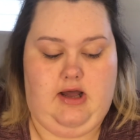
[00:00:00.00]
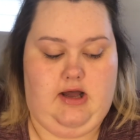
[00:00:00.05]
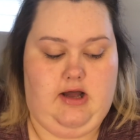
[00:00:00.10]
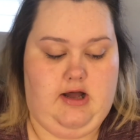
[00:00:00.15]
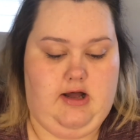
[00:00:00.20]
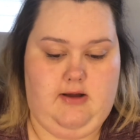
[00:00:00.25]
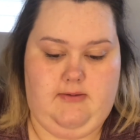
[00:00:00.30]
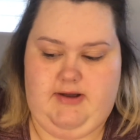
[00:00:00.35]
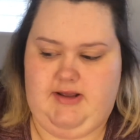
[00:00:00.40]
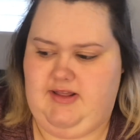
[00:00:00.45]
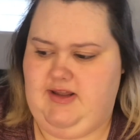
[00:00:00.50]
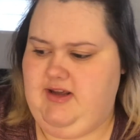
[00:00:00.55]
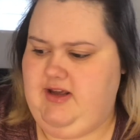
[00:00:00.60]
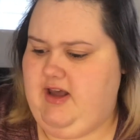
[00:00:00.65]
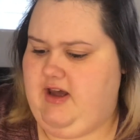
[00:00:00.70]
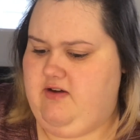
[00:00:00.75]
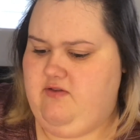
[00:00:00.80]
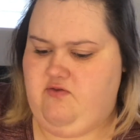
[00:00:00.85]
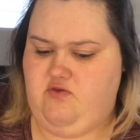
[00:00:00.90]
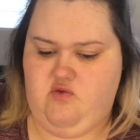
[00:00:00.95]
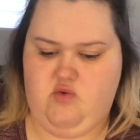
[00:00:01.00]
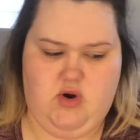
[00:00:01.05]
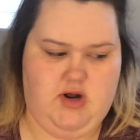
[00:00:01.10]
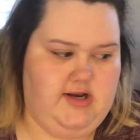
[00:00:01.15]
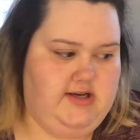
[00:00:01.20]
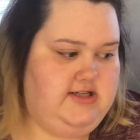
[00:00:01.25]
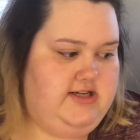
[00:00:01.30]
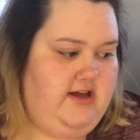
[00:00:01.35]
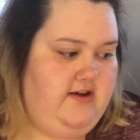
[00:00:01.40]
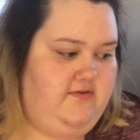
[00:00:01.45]
I think
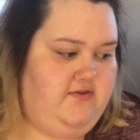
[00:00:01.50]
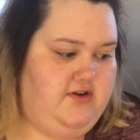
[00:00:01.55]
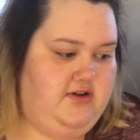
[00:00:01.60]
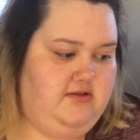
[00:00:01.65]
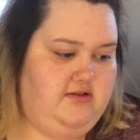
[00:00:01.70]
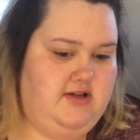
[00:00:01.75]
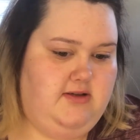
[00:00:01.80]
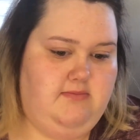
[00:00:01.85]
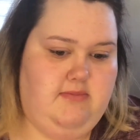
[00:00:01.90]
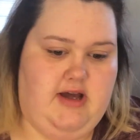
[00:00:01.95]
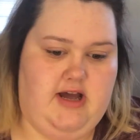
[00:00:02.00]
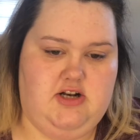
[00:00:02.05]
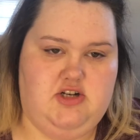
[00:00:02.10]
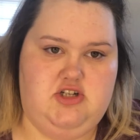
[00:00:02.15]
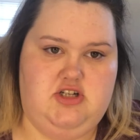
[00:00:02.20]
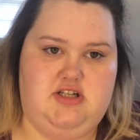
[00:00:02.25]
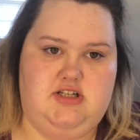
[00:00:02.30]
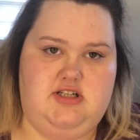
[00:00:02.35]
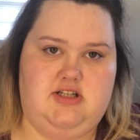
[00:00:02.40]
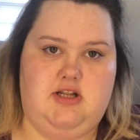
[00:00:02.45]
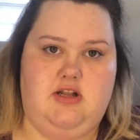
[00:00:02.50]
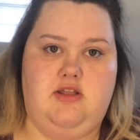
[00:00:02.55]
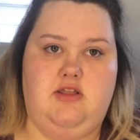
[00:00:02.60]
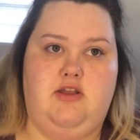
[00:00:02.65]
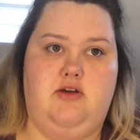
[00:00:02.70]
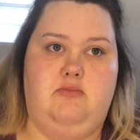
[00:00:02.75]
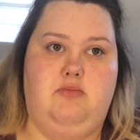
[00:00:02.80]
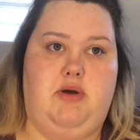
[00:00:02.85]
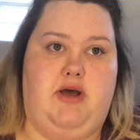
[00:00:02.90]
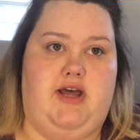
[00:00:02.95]
F1 definitely matches
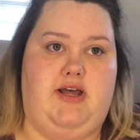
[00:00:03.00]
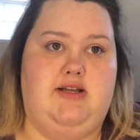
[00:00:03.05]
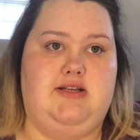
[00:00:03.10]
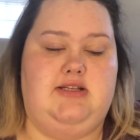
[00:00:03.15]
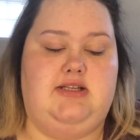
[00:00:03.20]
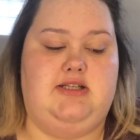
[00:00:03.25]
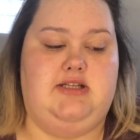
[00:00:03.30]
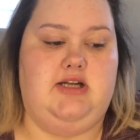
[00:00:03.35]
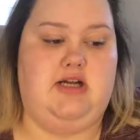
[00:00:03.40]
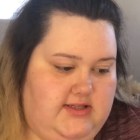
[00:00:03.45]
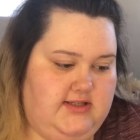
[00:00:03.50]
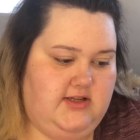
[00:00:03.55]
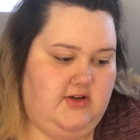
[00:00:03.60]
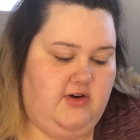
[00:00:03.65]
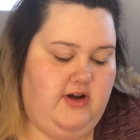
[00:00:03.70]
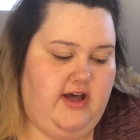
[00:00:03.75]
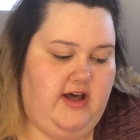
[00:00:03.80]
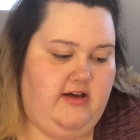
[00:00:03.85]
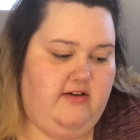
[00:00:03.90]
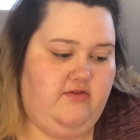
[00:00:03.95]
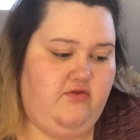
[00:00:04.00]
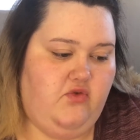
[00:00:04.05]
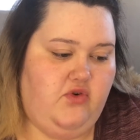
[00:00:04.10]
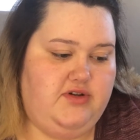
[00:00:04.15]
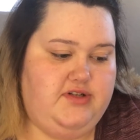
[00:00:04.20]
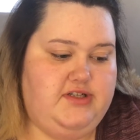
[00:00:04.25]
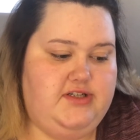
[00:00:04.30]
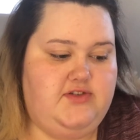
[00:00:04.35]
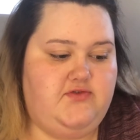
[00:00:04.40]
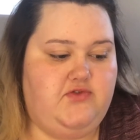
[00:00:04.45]
the best. So
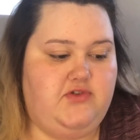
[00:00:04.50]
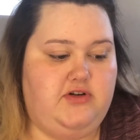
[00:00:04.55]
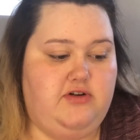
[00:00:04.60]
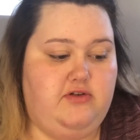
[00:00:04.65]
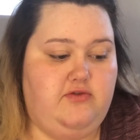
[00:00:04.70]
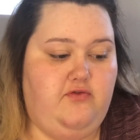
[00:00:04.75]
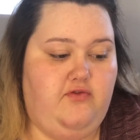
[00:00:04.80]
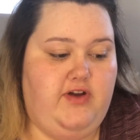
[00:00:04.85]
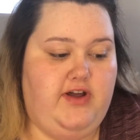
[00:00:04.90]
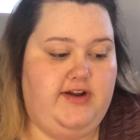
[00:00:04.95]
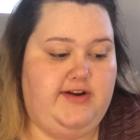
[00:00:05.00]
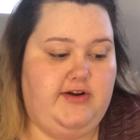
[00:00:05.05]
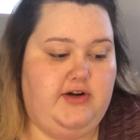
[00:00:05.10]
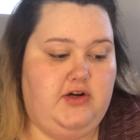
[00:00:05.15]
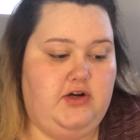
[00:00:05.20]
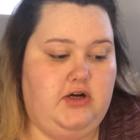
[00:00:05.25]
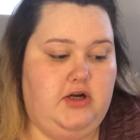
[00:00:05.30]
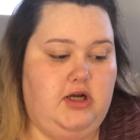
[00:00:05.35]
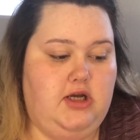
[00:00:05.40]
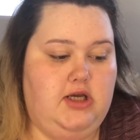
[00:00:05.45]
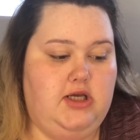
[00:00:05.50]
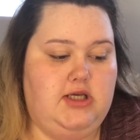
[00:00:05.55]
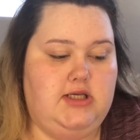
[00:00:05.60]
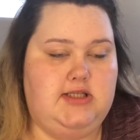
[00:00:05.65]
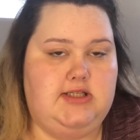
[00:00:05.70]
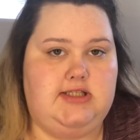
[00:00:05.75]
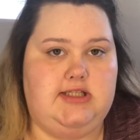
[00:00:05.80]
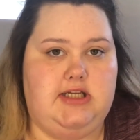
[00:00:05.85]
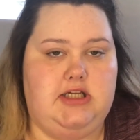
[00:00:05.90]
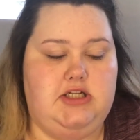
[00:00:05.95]
F1 is for fair
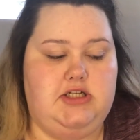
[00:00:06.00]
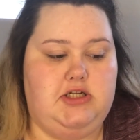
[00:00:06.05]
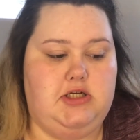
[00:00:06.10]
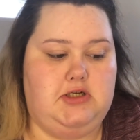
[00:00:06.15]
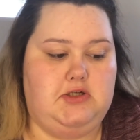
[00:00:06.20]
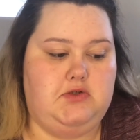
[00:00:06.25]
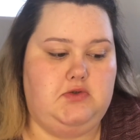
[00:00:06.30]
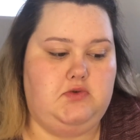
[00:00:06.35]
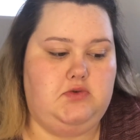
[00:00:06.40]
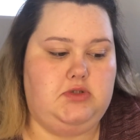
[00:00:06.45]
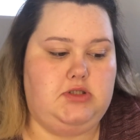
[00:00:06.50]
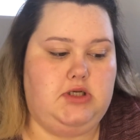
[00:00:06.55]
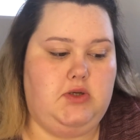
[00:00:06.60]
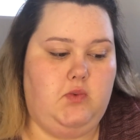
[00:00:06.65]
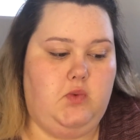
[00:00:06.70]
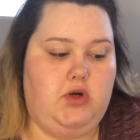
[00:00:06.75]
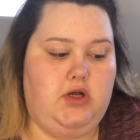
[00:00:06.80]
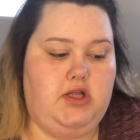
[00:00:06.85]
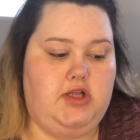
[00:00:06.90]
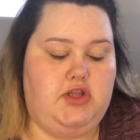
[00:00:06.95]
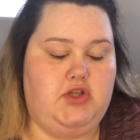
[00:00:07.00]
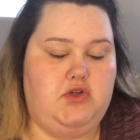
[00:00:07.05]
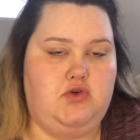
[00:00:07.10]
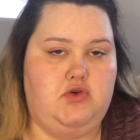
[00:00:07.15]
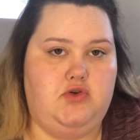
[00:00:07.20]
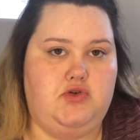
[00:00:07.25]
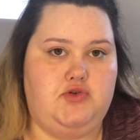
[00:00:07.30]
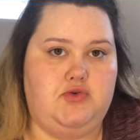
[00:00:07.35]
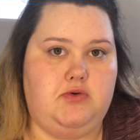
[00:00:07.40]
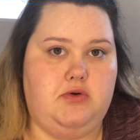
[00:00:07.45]
skin tones with
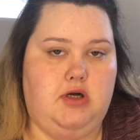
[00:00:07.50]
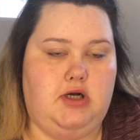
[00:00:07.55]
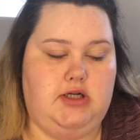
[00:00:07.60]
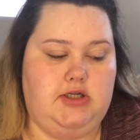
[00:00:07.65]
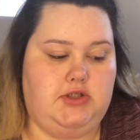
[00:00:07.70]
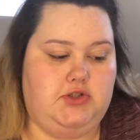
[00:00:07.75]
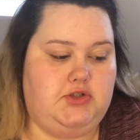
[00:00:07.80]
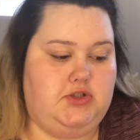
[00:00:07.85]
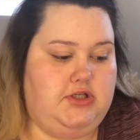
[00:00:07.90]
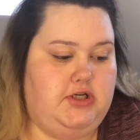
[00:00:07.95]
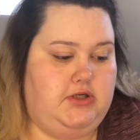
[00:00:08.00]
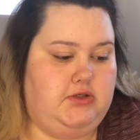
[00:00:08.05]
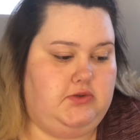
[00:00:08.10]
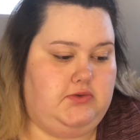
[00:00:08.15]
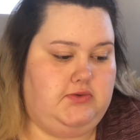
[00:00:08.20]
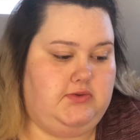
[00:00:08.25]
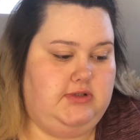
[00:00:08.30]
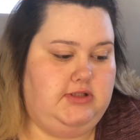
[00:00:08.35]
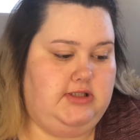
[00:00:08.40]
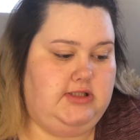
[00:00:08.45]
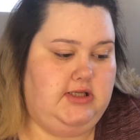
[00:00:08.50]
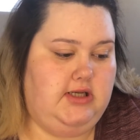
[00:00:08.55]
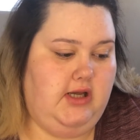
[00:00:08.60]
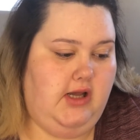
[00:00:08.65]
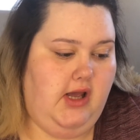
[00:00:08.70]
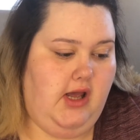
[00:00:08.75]
neutral undertones.